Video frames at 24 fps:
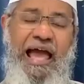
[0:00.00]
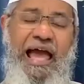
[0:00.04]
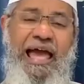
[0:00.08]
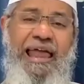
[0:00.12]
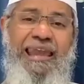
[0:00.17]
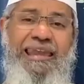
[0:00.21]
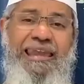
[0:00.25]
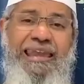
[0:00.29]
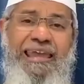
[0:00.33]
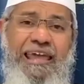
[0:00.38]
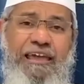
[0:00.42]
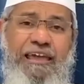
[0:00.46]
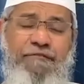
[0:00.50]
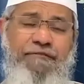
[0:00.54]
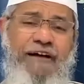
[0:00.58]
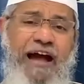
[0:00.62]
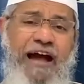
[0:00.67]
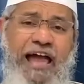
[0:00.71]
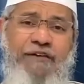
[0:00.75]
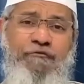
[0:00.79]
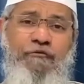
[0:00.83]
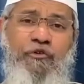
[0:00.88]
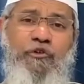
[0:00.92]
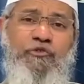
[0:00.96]
And
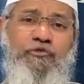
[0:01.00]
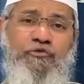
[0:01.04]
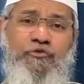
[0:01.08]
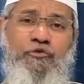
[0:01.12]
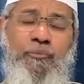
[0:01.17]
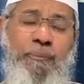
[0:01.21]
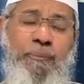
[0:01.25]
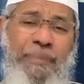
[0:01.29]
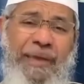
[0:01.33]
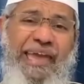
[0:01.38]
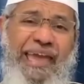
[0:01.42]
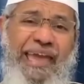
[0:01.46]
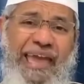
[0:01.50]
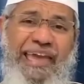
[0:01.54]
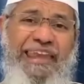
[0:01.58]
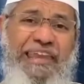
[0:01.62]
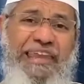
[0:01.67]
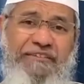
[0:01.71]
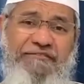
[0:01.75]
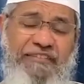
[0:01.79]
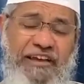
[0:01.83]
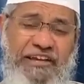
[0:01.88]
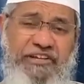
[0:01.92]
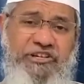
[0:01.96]
if I was to pay
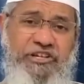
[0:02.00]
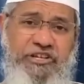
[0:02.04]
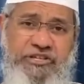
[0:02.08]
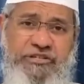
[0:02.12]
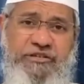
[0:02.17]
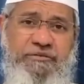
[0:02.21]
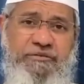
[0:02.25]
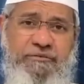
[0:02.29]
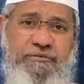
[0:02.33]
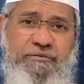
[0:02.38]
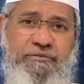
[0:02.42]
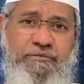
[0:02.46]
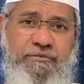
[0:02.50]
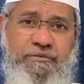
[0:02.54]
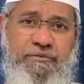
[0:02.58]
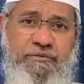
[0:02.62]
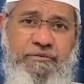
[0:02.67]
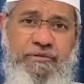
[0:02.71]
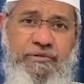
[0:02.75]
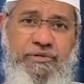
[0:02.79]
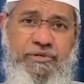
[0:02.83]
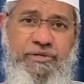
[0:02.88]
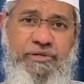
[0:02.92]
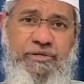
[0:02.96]
any weightage
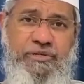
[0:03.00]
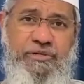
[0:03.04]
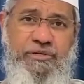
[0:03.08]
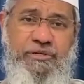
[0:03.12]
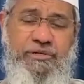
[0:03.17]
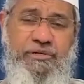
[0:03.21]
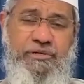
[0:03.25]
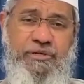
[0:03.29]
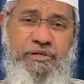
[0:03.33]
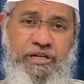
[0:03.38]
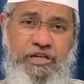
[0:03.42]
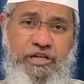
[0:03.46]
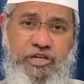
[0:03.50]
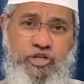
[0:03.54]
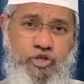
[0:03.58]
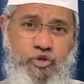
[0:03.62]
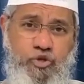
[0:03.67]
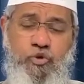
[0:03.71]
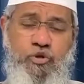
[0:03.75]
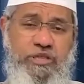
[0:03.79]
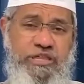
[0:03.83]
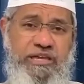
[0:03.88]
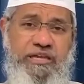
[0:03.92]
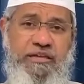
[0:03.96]

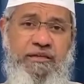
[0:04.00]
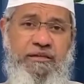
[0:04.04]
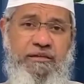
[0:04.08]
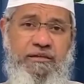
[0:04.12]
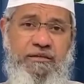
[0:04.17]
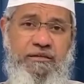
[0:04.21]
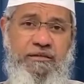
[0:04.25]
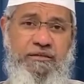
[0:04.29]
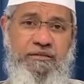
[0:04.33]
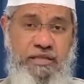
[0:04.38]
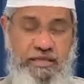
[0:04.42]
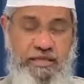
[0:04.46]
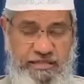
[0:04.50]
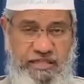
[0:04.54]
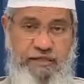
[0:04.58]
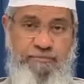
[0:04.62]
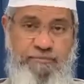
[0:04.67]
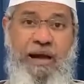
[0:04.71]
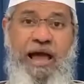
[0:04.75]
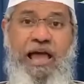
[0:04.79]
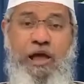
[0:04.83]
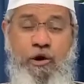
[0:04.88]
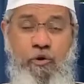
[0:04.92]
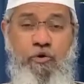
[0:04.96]
in choosing, this
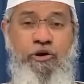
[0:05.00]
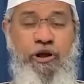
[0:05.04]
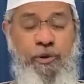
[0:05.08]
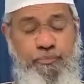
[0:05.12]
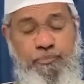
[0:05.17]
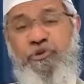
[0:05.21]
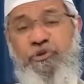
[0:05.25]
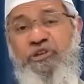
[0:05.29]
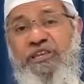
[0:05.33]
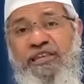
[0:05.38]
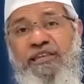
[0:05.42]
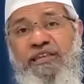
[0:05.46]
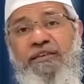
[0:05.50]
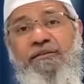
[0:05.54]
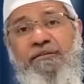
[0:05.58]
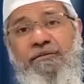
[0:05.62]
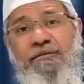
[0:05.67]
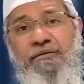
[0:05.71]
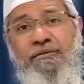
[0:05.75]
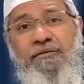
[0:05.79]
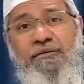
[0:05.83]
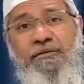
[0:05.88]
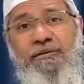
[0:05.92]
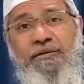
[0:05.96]
is my own
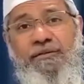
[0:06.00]
opinion,